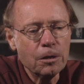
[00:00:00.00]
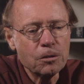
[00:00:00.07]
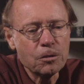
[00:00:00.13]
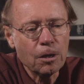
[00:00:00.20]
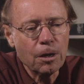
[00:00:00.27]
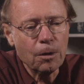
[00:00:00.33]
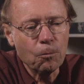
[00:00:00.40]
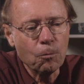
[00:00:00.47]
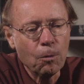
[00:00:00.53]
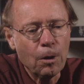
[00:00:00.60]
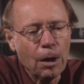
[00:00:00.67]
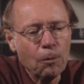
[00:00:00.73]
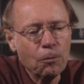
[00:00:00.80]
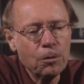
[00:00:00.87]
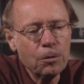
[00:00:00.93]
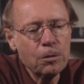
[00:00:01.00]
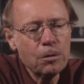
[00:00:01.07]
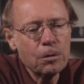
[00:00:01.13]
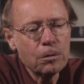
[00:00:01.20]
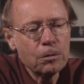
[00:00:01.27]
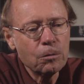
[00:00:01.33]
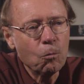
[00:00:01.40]
it's a rounded,
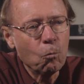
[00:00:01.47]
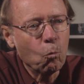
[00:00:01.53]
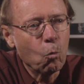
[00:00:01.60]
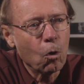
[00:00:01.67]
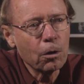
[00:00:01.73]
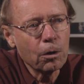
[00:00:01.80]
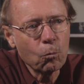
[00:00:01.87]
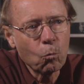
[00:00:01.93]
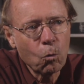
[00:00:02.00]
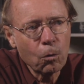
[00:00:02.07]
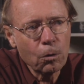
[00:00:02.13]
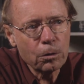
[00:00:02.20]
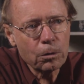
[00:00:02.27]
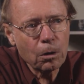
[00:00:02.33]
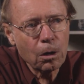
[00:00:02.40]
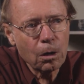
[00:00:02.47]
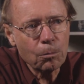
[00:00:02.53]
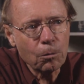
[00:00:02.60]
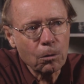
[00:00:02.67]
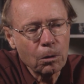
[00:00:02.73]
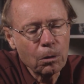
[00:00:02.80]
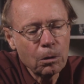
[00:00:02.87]
water-worn
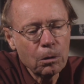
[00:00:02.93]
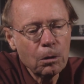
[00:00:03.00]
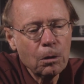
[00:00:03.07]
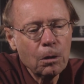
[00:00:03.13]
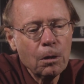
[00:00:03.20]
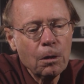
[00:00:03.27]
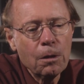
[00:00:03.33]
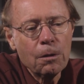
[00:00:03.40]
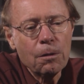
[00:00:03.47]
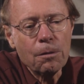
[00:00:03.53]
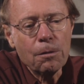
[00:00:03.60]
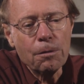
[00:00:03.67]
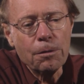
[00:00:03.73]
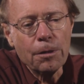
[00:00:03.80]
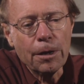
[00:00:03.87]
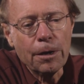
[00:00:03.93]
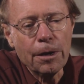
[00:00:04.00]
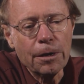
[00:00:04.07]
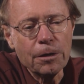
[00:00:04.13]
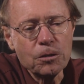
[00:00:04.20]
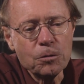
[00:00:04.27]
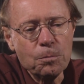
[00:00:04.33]
cobble that
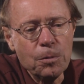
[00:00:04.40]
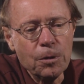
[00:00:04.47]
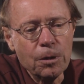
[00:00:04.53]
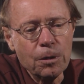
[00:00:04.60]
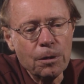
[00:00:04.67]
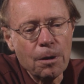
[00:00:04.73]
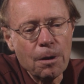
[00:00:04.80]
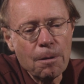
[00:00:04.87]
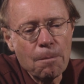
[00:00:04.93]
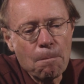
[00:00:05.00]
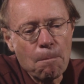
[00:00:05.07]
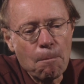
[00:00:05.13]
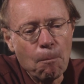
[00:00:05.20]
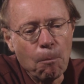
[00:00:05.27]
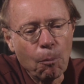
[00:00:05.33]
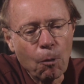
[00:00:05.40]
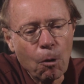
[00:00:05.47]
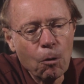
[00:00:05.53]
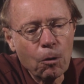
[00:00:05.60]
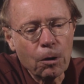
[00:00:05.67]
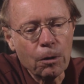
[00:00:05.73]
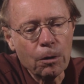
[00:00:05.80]
has been
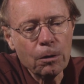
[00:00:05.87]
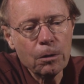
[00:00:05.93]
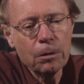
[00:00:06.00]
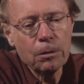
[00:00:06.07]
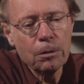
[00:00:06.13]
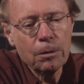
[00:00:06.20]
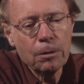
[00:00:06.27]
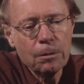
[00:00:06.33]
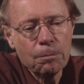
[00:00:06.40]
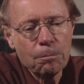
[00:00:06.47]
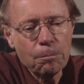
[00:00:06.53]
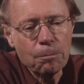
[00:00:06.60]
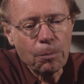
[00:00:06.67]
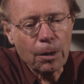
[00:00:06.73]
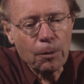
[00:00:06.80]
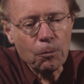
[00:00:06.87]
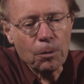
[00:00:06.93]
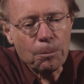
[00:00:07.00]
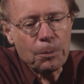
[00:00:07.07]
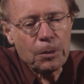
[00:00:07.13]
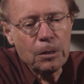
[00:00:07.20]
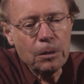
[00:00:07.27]
broken by
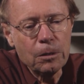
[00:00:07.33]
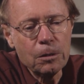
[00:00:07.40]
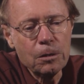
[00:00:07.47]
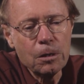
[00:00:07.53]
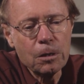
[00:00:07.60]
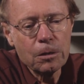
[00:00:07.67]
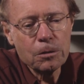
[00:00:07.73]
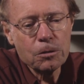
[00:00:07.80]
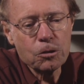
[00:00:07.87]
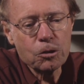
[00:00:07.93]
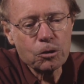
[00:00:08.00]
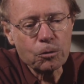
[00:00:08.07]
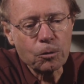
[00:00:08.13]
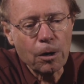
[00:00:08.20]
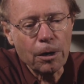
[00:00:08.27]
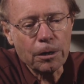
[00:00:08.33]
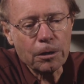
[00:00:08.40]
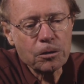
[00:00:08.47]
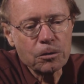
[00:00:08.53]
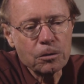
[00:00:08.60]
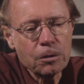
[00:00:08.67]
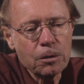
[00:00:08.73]
repeated
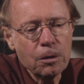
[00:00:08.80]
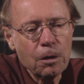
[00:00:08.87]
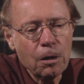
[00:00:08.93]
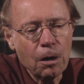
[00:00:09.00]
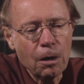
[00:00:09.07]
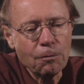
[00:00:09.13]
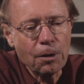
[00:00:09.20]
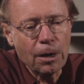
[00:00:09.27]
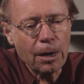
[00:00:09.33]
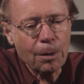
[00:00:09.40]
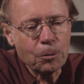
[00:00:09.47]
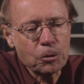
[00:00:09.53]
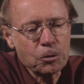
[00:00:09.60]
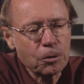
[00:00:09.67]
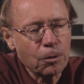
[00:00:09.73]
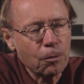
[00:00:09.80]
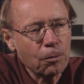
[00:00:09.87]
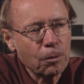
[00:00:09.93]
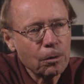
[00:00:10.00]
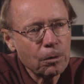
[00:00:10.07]
strikes of a hammerstone.